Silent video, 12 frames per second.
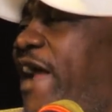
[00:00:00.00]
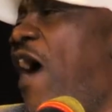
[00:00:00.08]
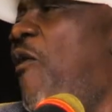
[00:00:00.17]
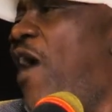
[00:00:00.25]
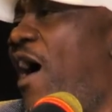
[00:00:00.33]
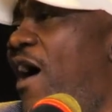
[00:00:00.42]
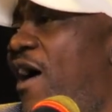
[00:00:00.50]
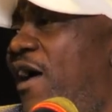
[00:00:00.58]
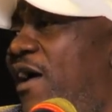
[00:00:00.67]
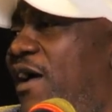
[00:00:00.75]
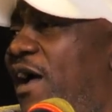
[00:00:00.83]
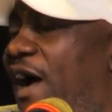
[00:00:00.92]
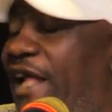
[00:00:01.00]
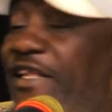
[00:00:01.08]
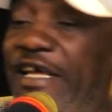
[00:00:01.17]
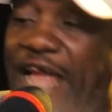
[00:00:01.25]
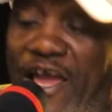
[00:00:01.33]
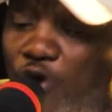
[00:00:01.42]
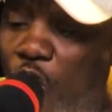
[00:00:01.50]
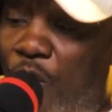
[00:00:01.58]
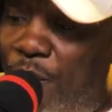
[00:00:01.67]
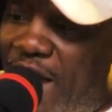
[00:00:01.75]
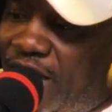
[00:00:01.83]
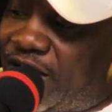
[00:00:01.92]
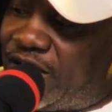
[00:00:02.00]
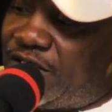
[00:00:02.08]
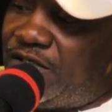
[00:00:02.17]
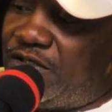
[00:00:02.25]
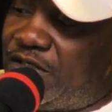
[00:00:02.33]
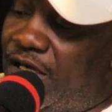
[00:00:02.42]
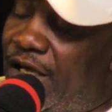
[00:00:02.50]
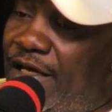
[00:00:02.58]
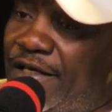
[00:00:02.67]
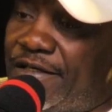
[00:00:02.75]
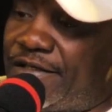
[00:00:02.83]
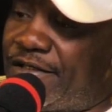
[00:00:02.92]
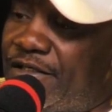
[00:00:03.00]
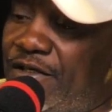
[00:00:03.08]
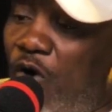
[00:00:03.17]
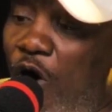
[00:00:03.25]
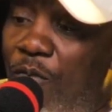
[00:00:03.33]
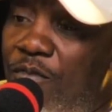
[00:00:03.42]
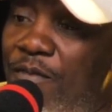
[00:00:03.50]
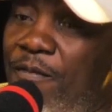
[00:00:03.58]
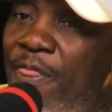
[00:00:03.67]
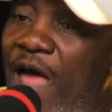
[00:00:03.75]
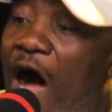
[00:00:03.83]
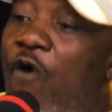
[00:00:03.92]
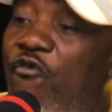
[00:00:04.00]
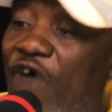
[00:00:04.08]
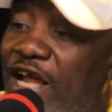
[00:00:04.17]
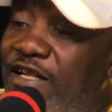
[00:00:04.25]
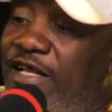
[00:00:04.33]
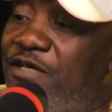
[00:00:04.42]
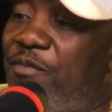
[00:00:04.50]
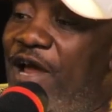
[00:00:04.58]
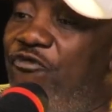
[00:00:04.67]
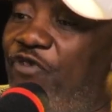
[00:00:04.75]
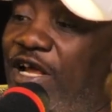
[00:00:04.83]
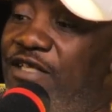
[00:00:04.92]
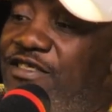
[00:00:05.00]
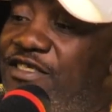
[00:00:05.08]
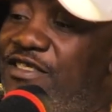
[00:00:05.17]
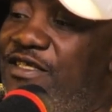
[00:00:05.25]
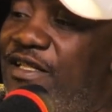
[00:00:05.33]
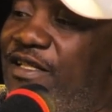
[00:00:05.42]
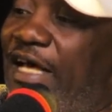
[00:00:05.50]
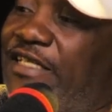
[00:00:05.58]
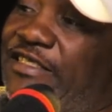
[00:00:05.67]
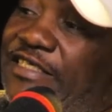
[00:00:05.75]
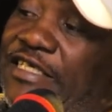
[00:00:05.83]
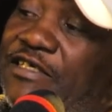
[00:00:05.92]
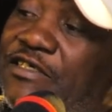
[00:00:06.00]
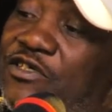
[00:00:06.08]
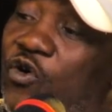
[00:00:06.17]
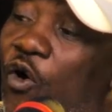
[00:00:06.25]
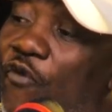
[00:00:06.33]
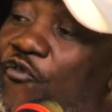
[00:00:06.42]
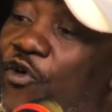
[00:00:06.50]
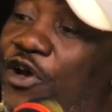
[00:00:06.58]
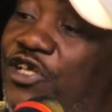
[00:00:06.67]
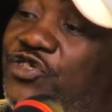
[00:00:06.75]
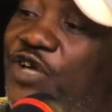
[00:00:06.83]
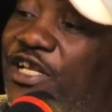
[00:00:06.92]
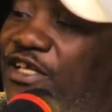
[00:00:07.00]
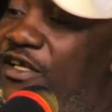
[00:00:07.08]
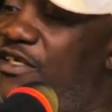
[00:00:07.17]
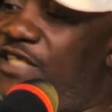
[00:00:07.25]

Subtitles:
hour. And then I go back home. I'll find that my friends that didn't go for a training,